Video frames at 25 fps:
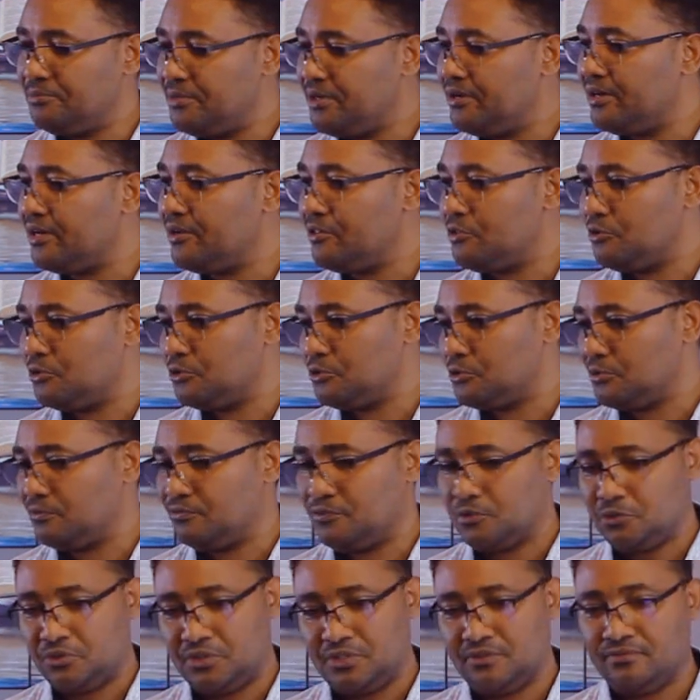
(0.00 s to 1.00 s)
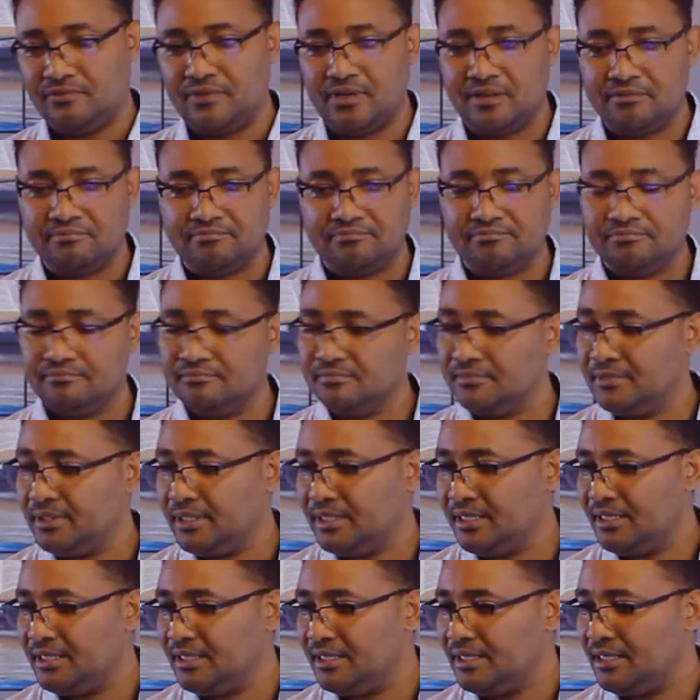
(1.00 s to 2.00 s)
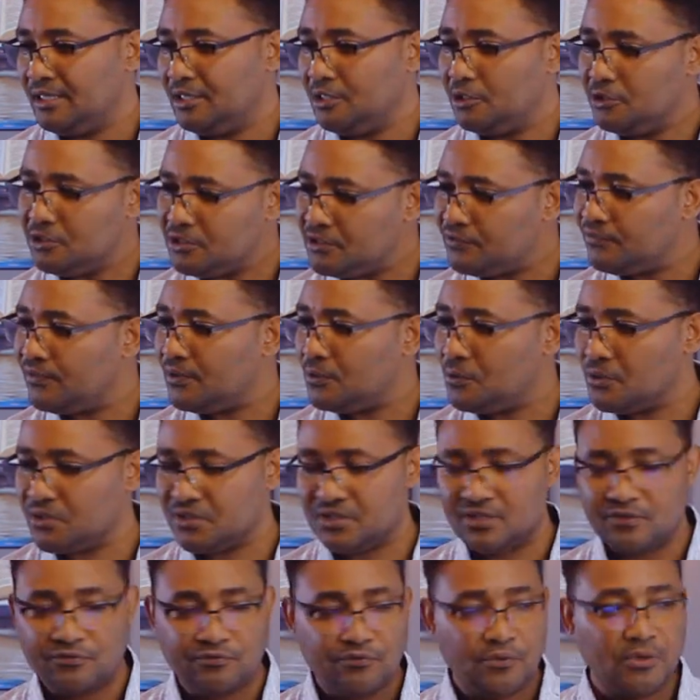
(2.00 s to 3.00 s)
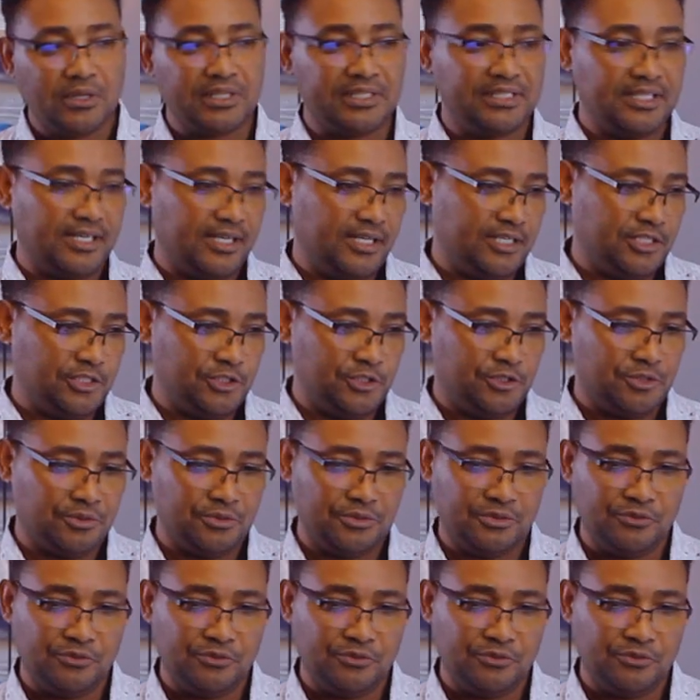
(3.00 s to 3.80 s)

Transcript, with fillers: mirror those of Lucifer. Lucifer was the fallen angel.